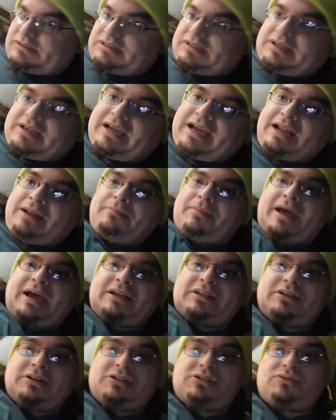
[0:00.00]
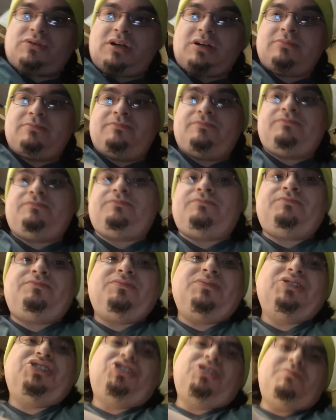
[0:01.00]
Getting back to the truck,
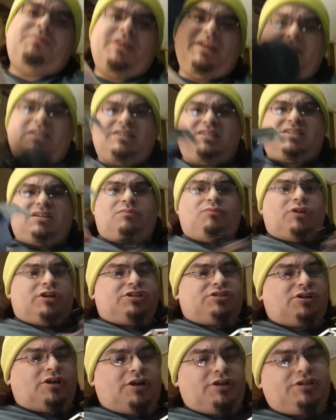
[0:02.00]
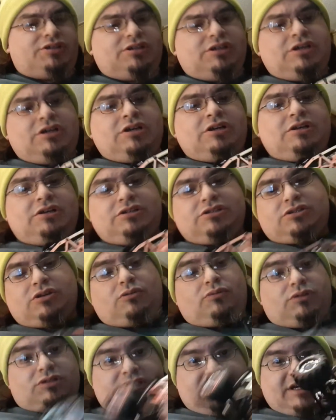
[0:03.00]
it should be somewhat charged. So
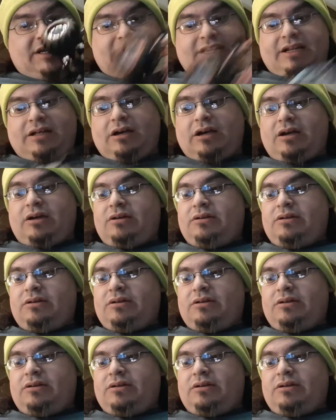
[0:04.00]
we'll take it. I'll